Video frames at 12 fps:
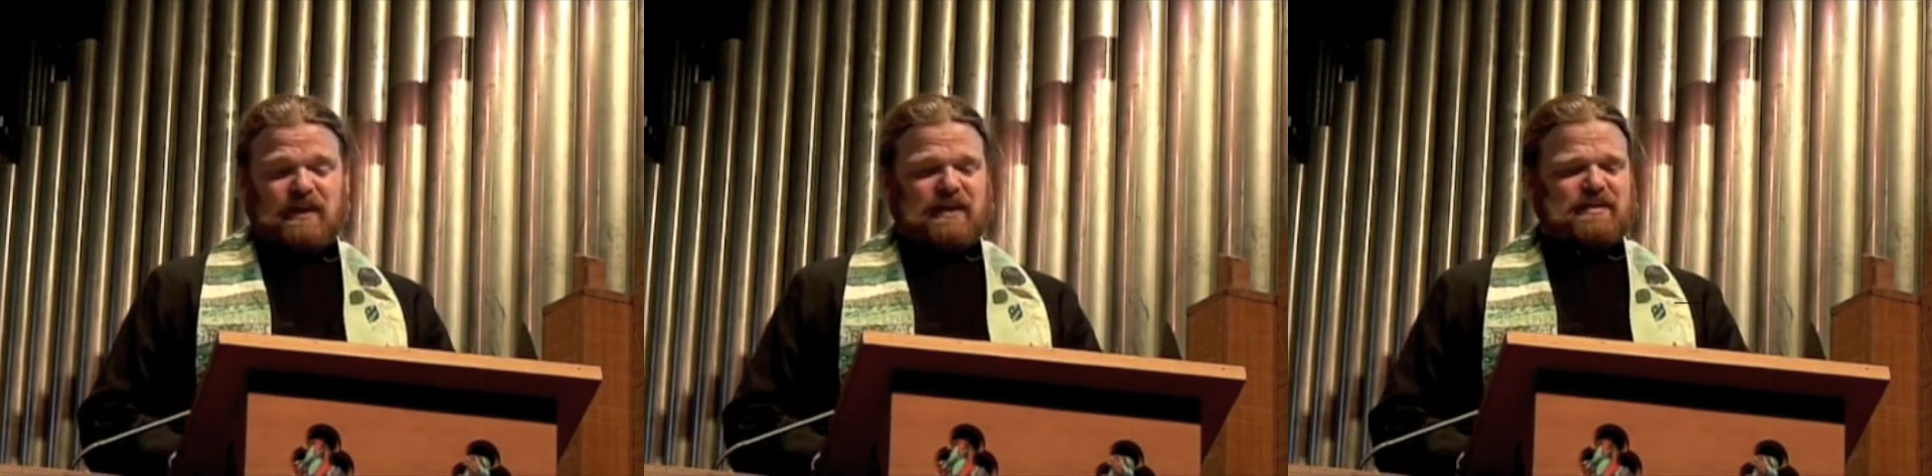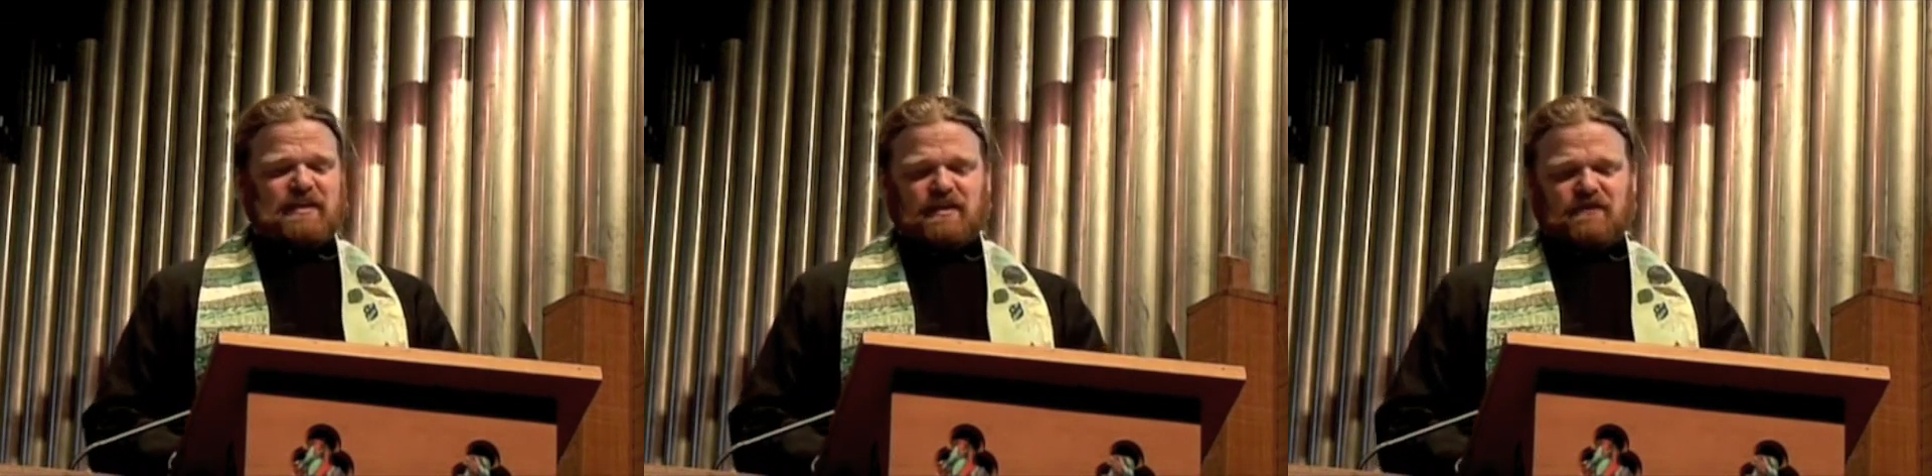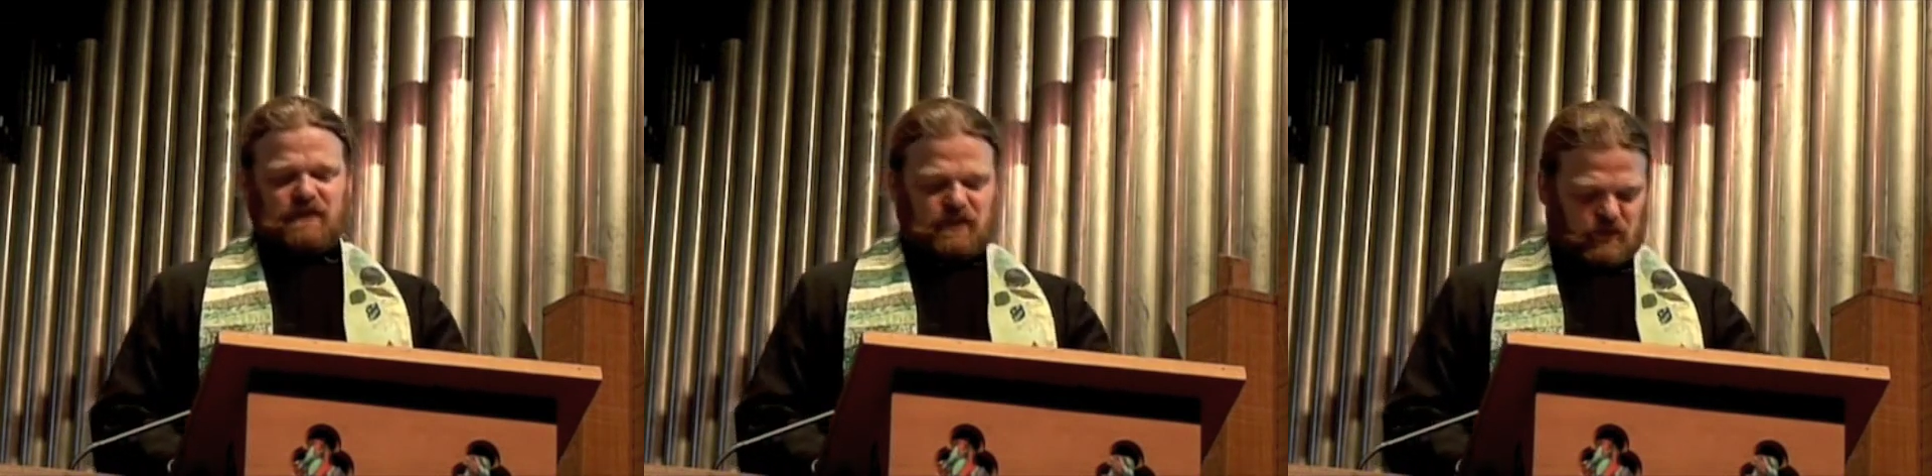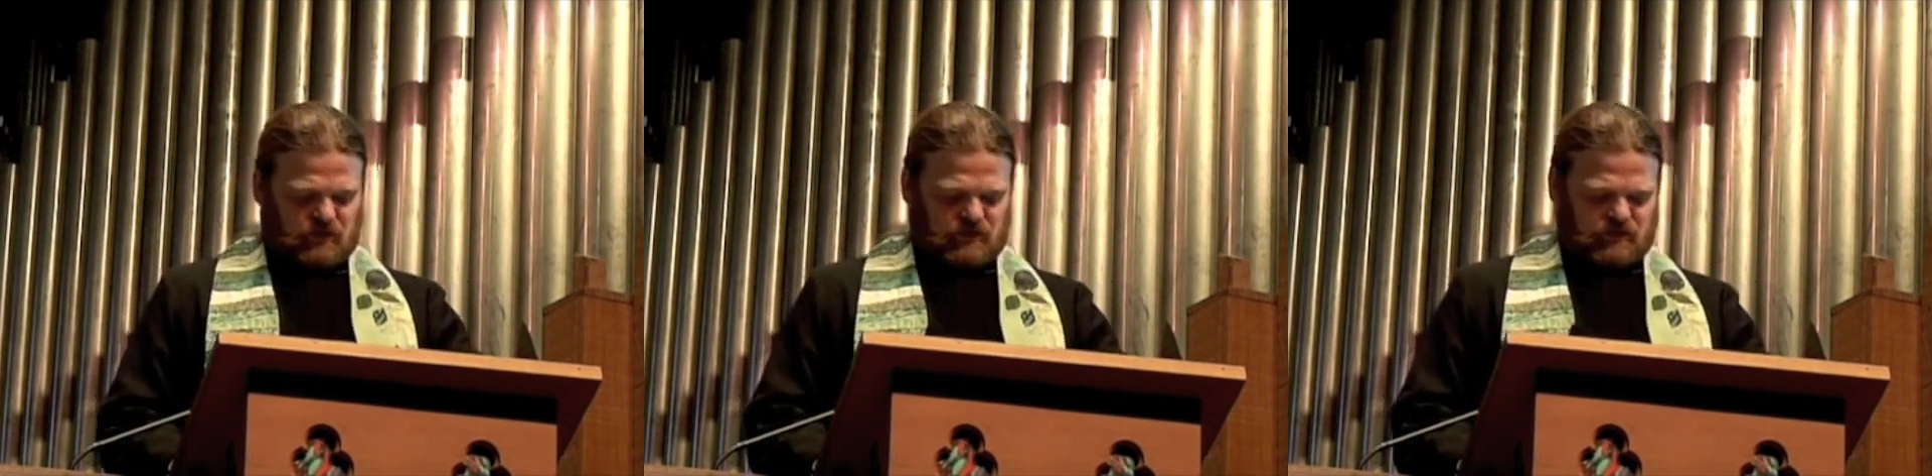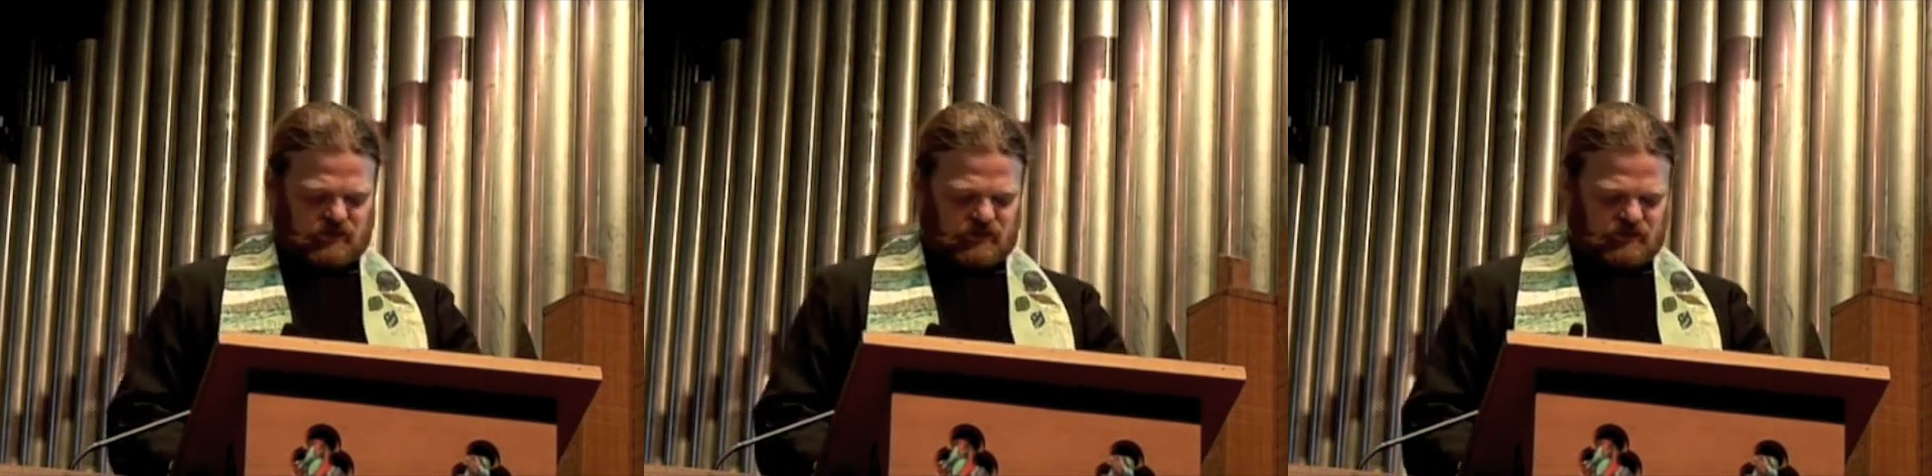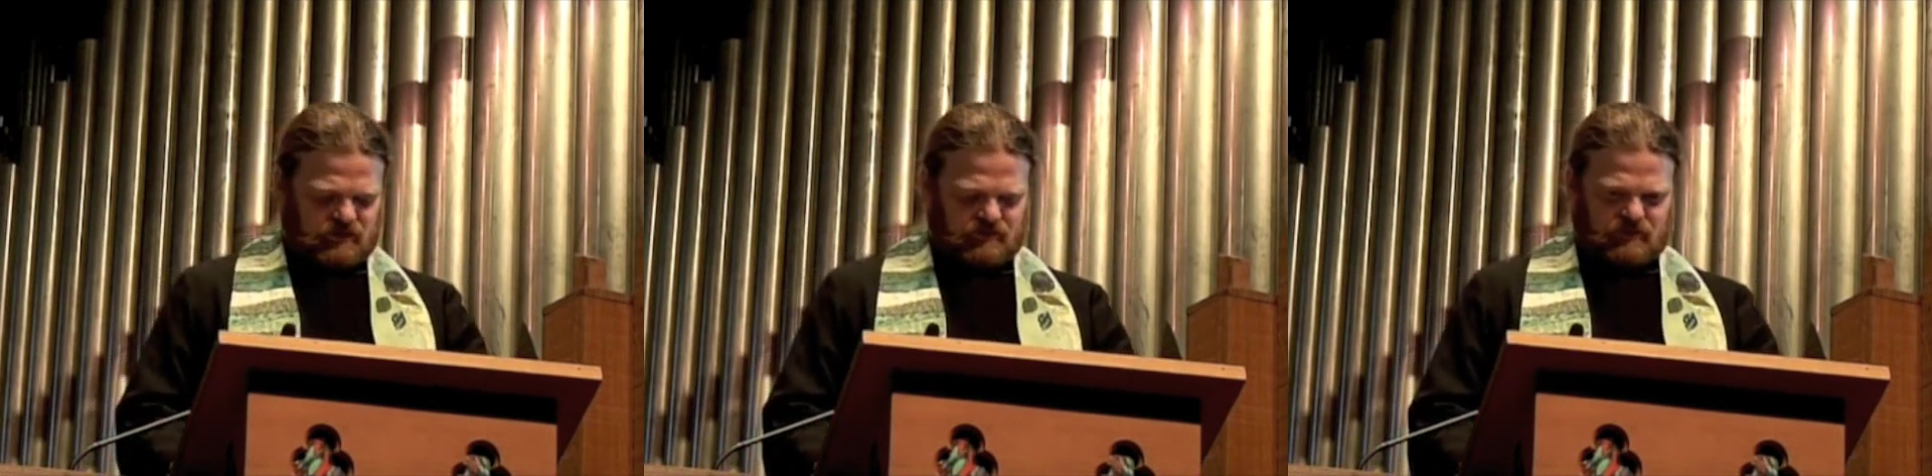and as individuals,